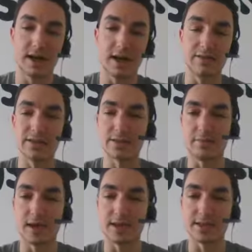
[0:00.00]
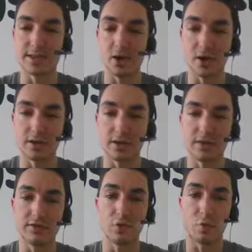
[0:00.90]
This combines it all
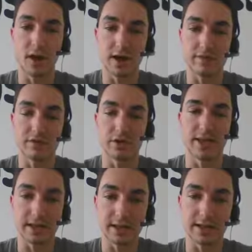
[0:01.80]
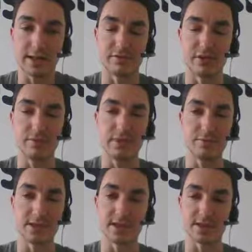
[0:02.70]
into one very elegant, very
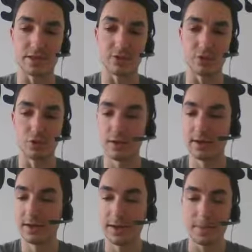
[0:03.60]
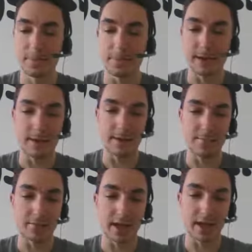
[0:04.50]
minimalistic tool.
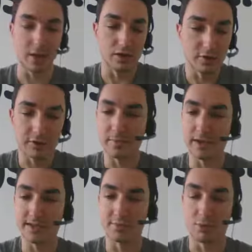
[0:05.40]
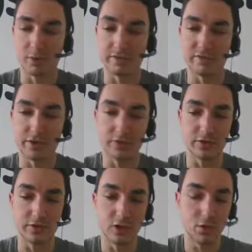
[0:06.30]
And also something that's important for you to
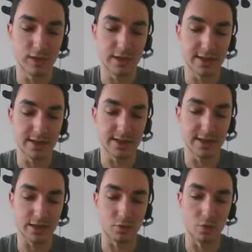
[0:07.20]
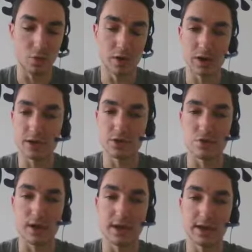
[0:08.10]
know is that we're not
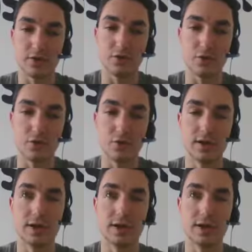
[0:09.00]
trying to